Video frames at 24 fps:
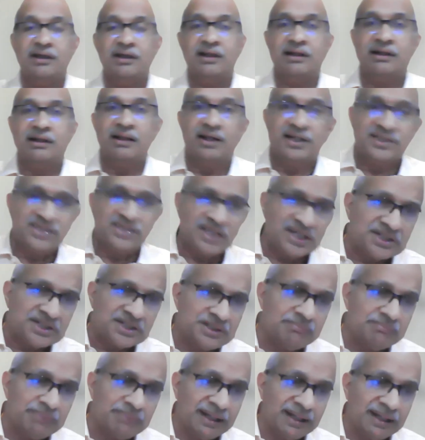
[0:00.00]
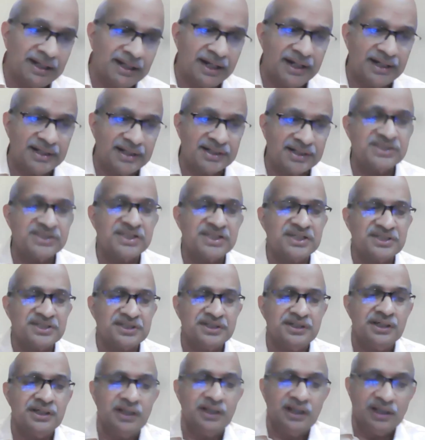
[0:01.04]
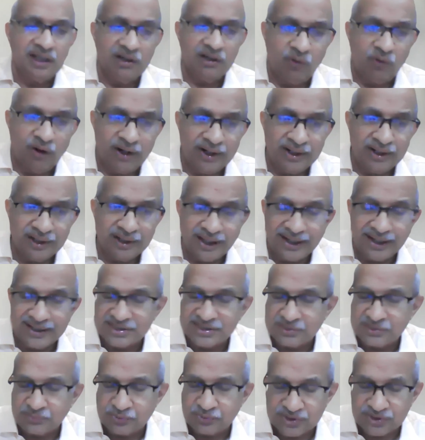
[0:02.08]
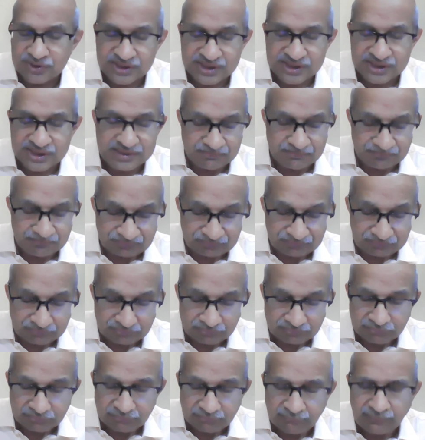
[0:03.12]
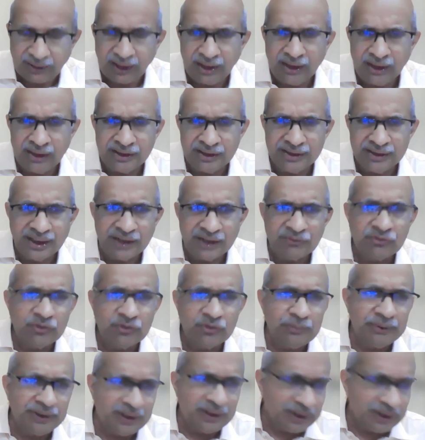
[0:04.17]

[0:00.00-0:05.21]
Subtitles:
resection, pancreatic resection, avoiding anastomosis. I think that would be